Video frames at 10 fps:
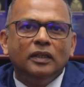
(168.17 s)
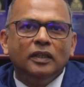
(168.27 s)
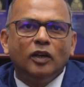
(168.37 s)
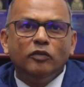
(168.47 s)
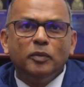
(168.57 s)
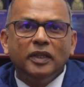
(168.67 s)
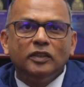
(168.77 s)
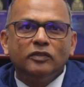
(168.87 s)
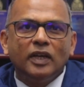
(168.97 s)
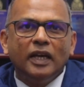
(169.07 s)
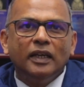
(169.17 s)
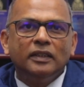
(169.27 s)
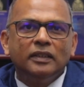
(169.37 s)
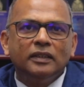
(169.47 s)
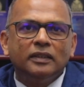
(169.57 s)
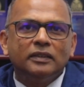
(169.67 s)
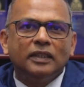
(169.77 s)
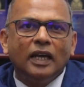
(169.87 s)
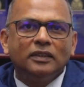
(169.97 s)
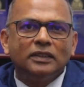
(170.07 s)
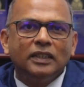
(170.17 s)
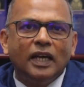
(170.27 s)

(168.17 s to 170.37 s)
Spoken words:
The government of Guyana thanks the